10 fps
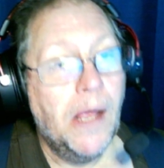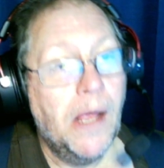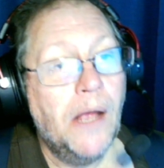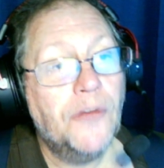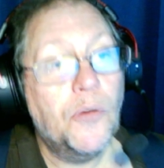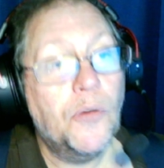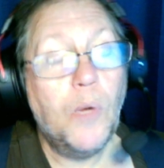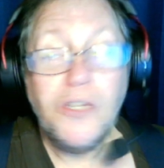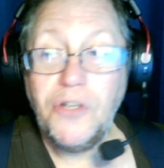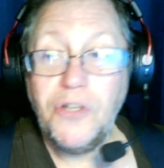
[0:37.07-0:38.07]
So
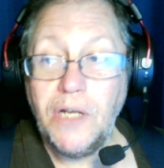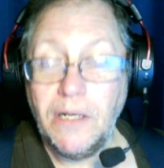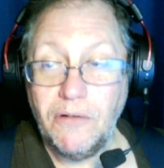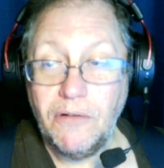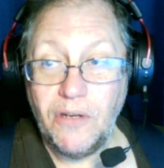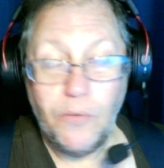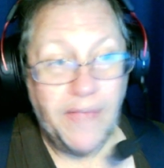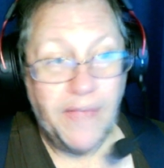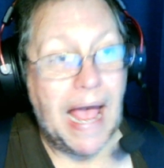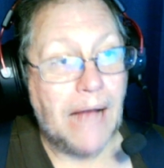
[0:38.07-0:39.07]
once you do
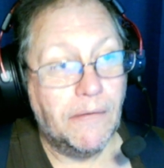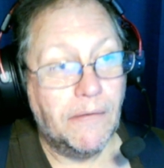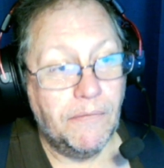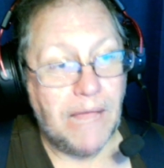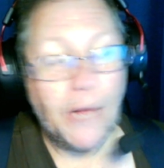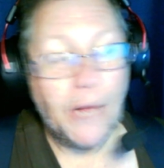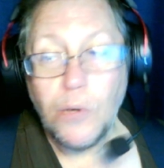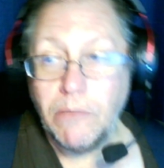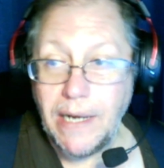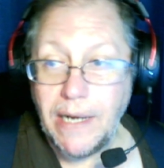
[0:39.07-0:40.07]
that, now we're
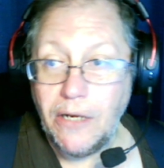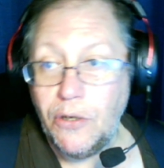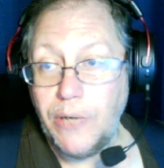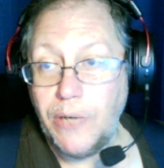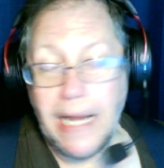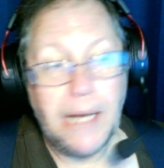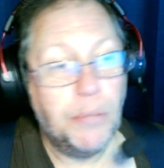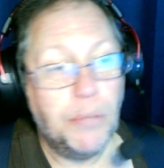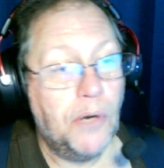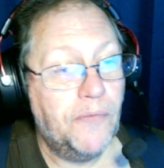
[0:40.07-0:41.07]
ready to create a
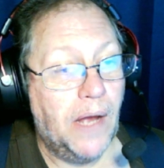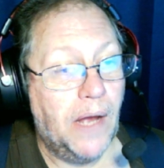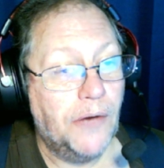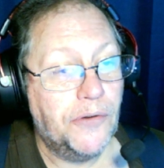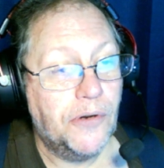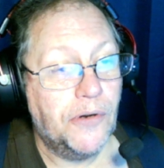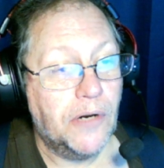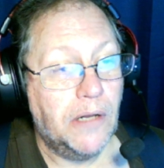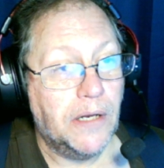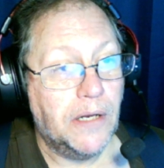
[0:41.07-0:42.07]
profile. So you're going to
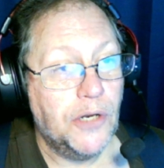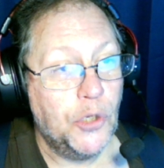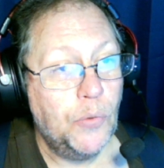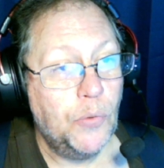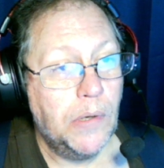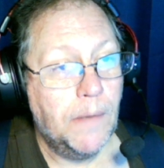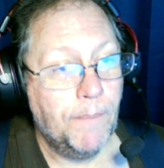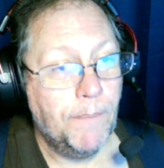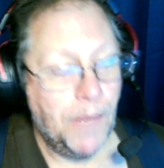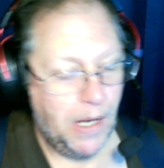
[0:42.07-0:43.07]
click New.
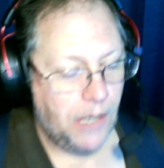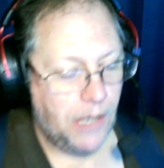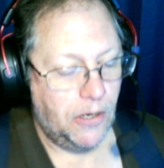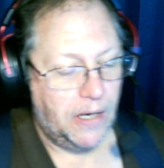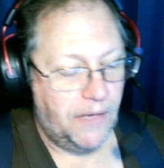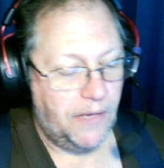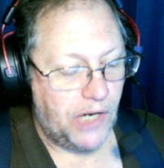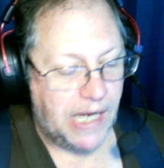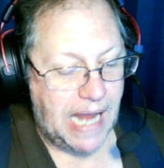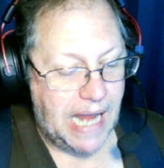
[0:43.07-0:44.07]
You're going to give it a
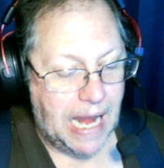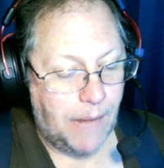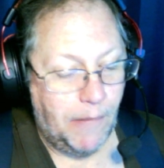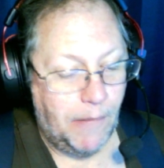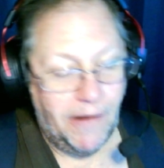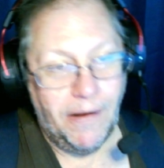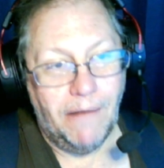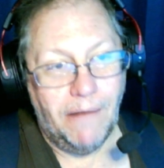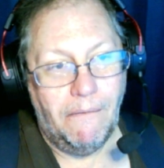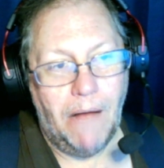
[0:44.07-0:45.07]
name.
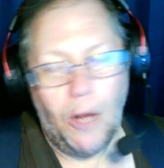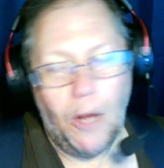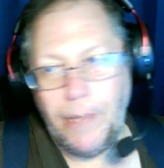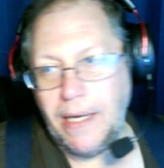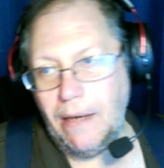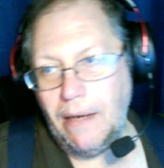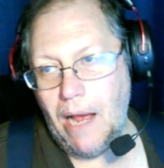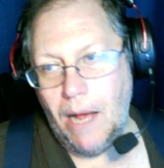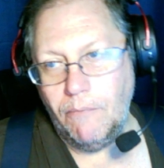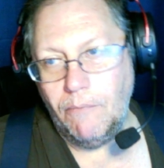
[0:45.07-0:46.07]
I'll be,
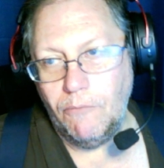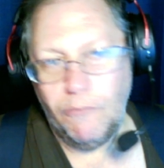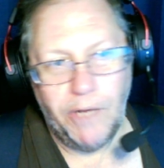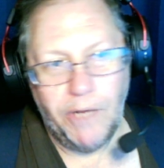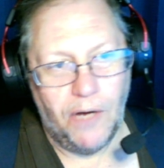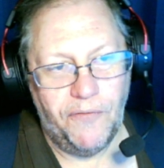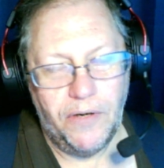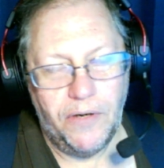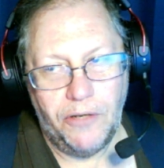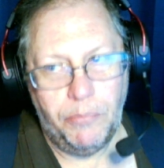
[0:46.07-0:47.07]
very
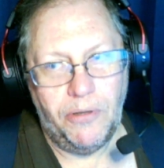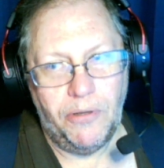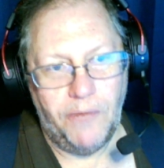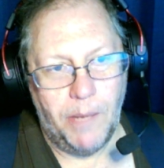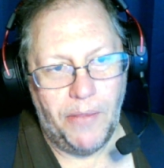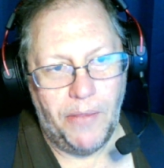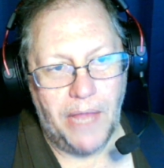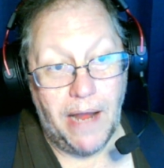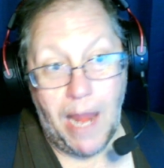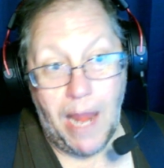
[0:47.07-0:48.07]
specific about that
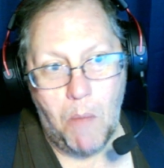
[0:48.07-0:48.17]
name.